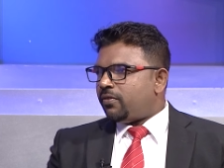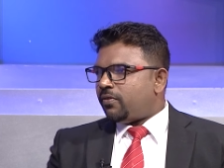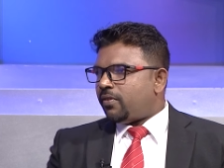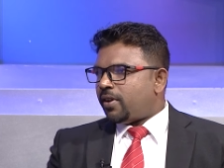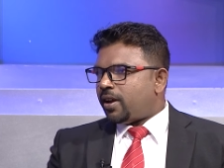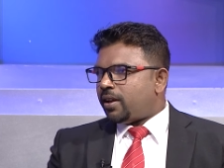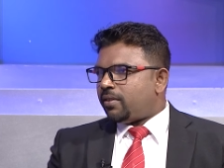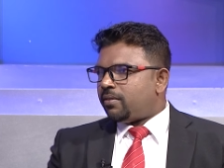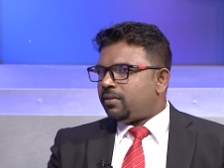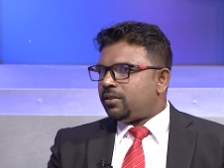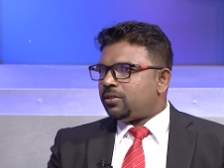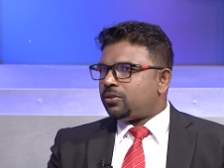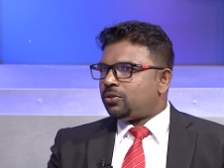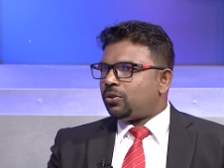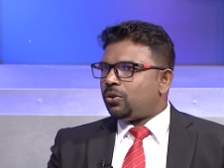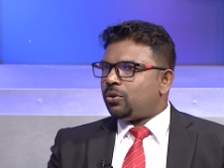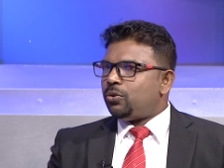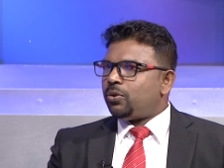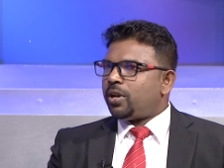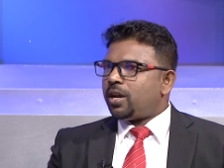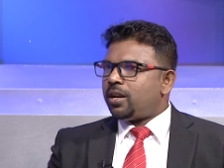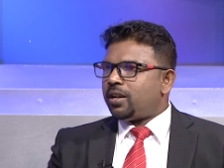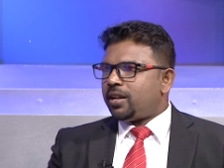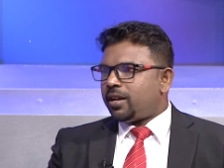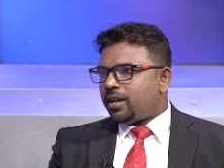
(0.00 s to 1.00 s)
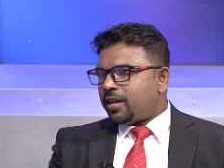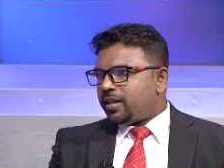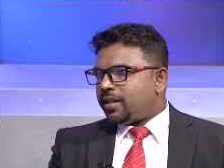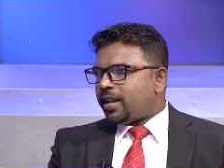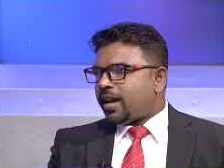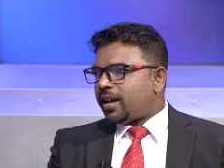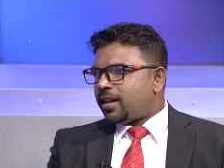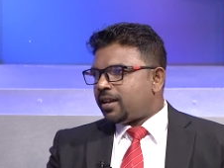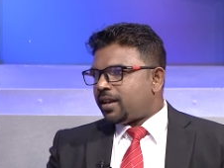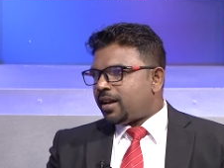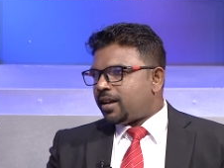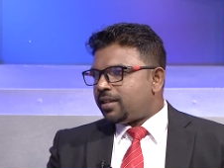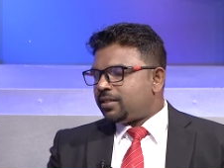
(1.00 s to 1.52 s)
five. So you can
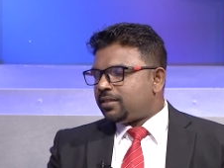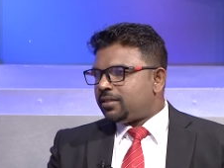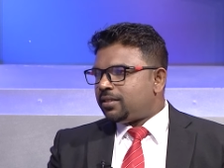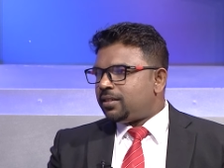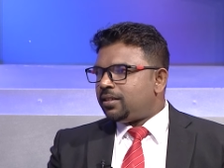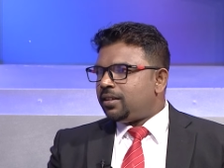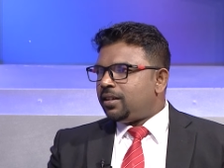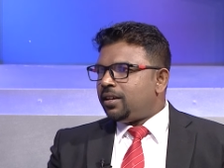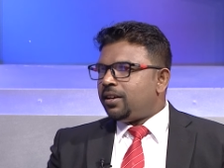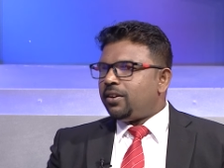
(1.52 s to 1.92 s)
contact us.